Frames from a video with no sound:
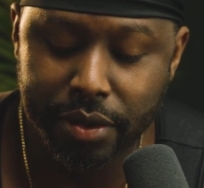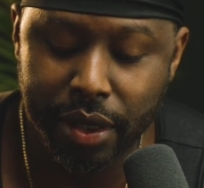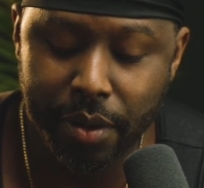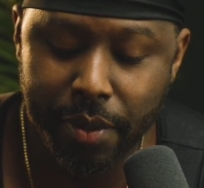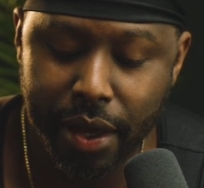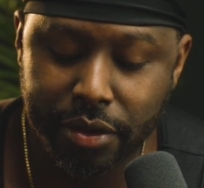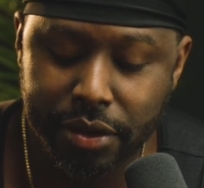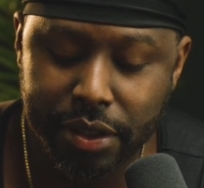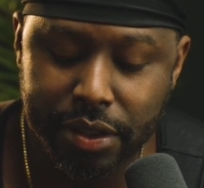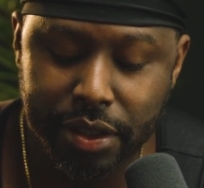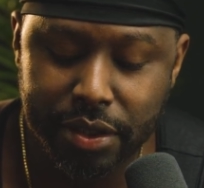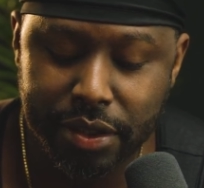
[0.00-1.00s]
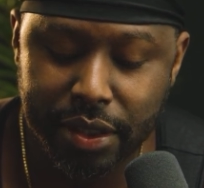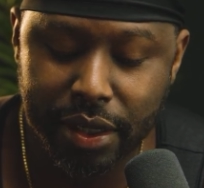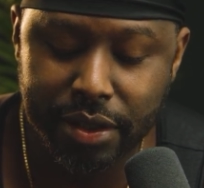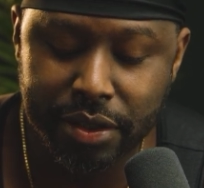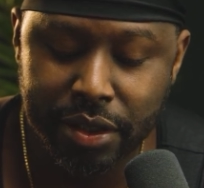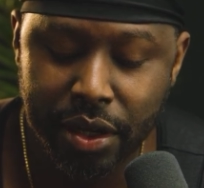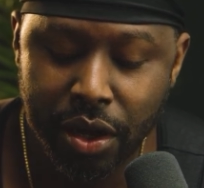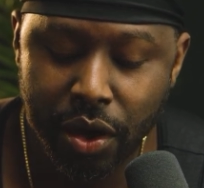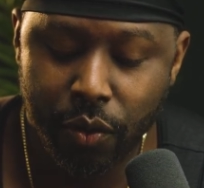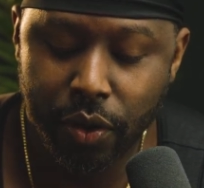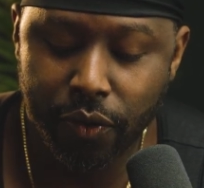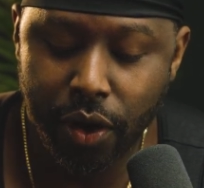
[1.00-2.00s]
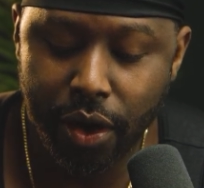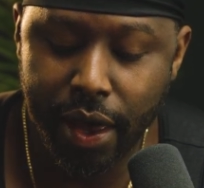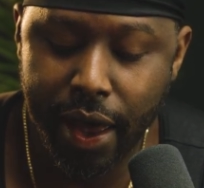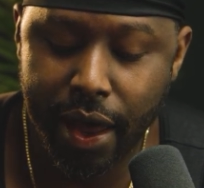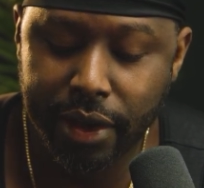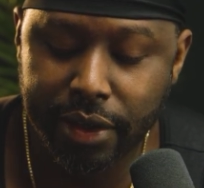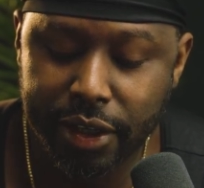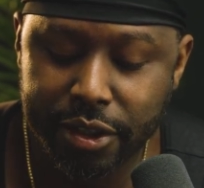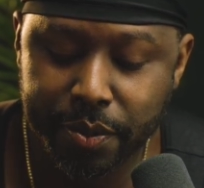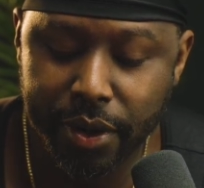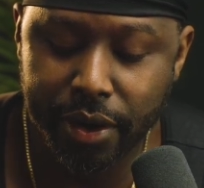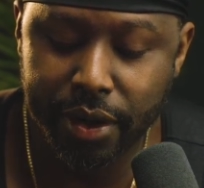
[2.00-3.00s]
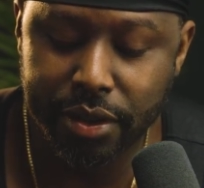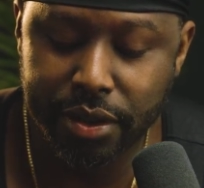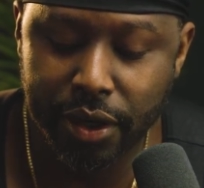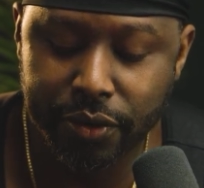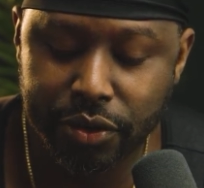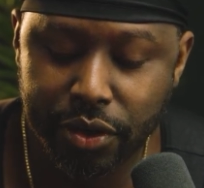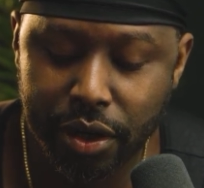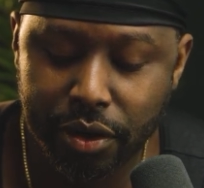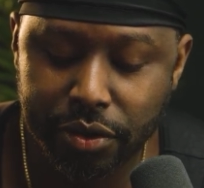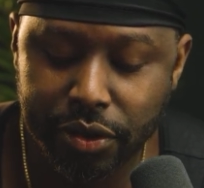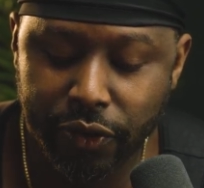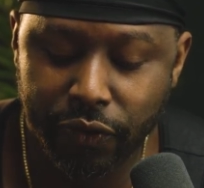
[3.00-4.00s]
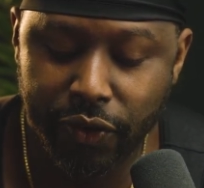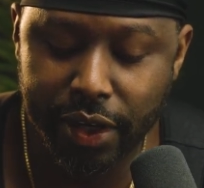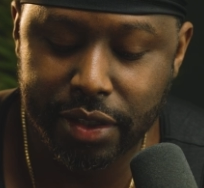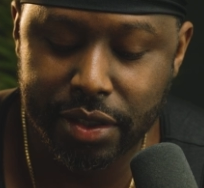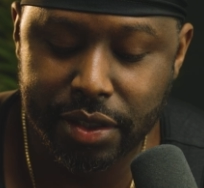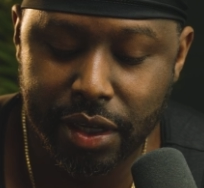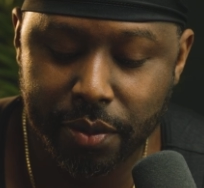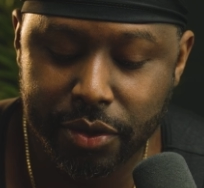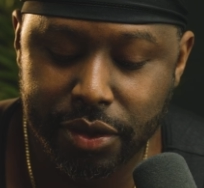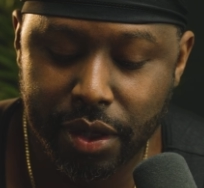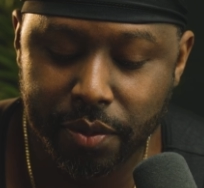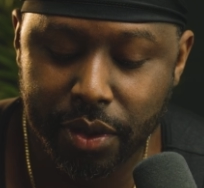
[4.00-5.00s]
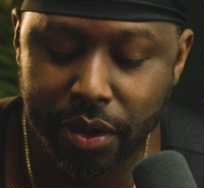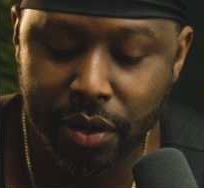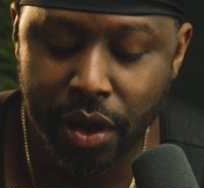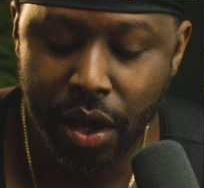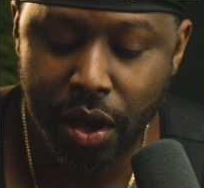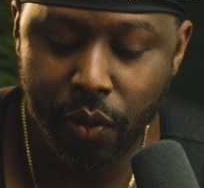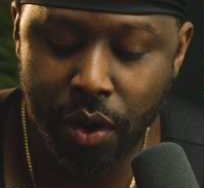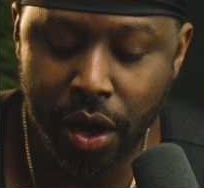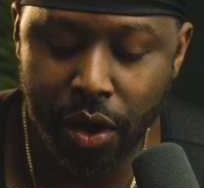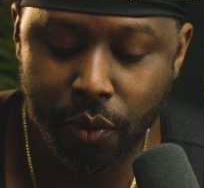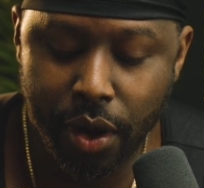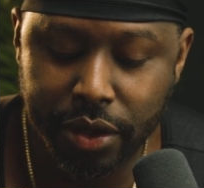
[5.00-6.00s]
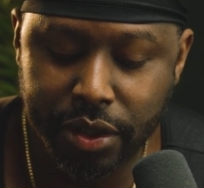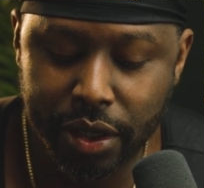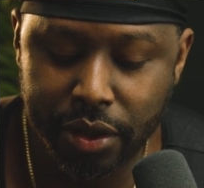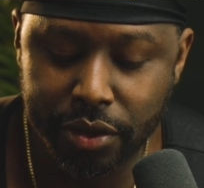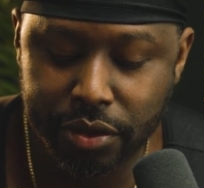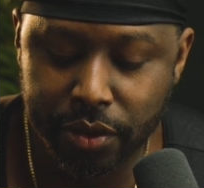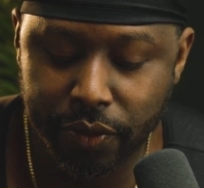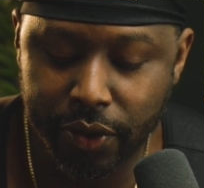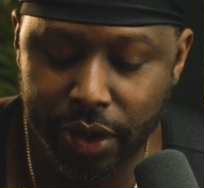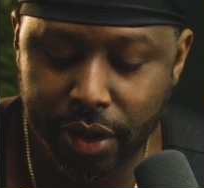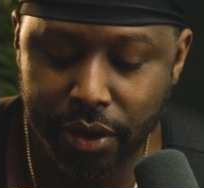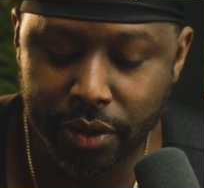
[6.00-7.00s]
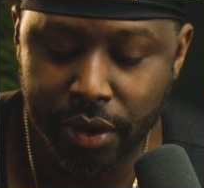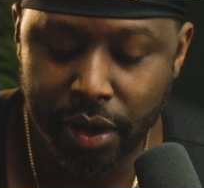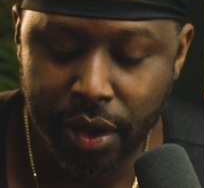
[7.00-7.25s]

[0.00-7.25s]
In a masochistic sense, we've all had the experience of struggle to assemble something while watching a YouTube video